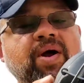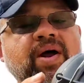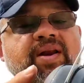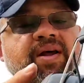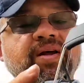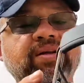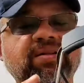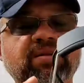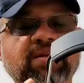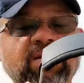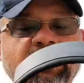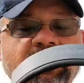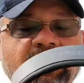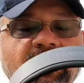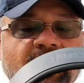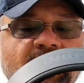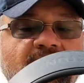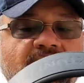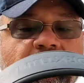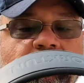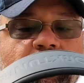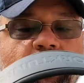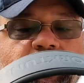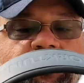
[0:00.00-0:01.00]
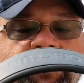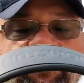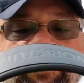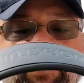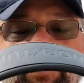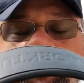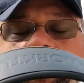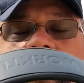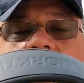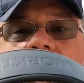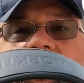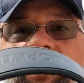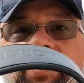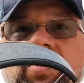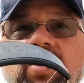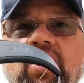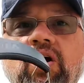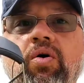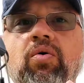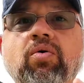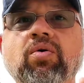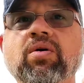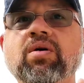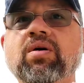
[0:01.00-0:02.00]
product. Uh, most of you probably
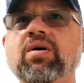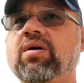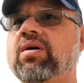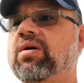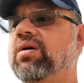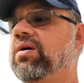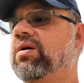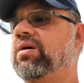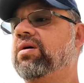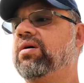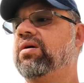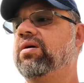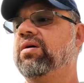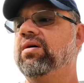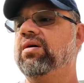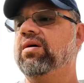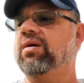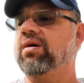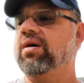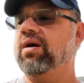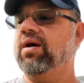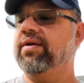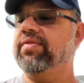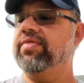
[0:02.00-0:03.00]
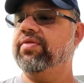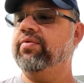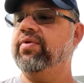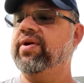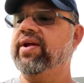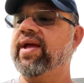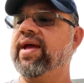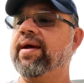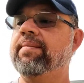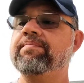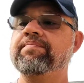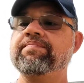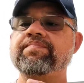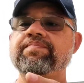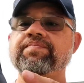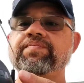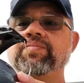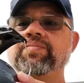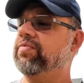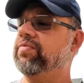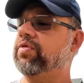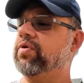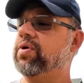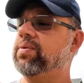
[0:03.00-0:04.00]
know uh, 3M,
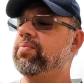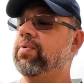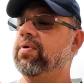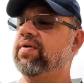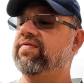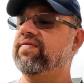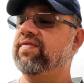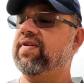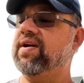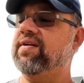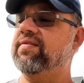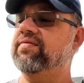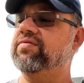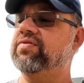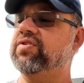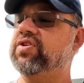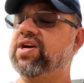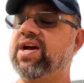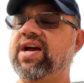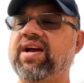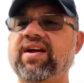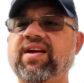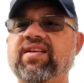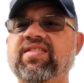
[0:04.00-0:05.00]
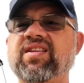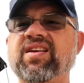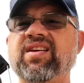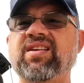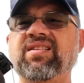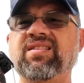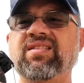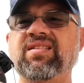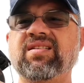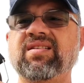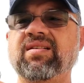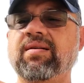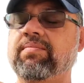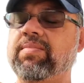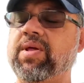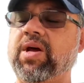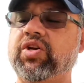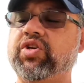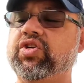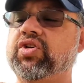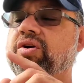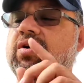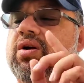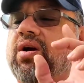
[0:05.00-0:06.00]
3.5 jack, I think. I'm
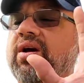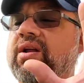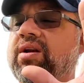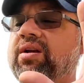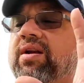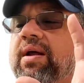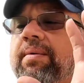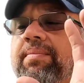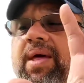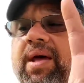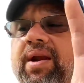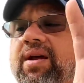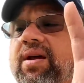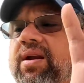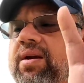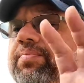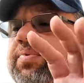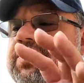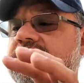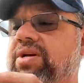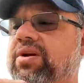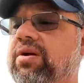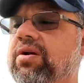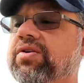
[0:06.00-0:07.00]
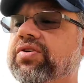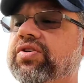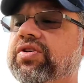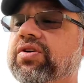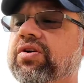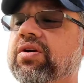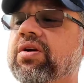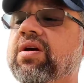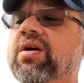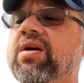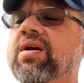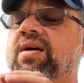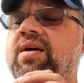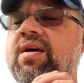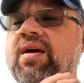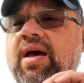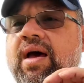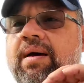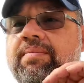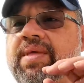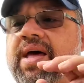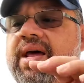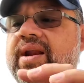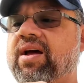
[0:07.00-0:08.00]
not sure. On, I'm not 100% on sure.
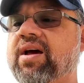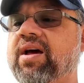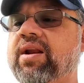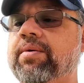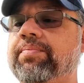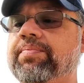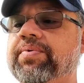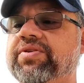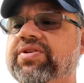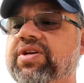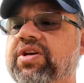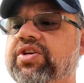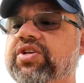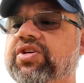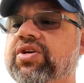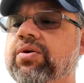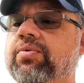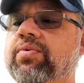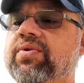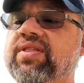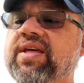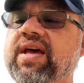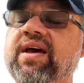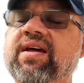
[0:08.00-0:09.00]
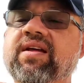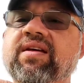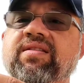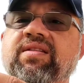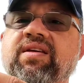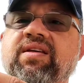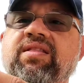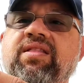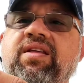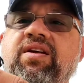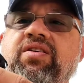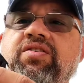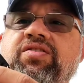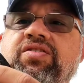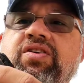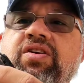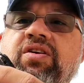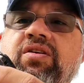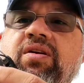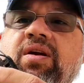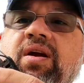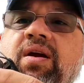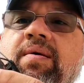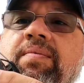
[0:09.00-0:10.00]
I'm not 100% sure with that. And then there's
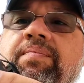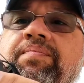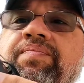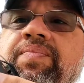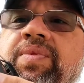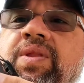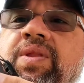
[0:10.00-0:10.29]
your uh,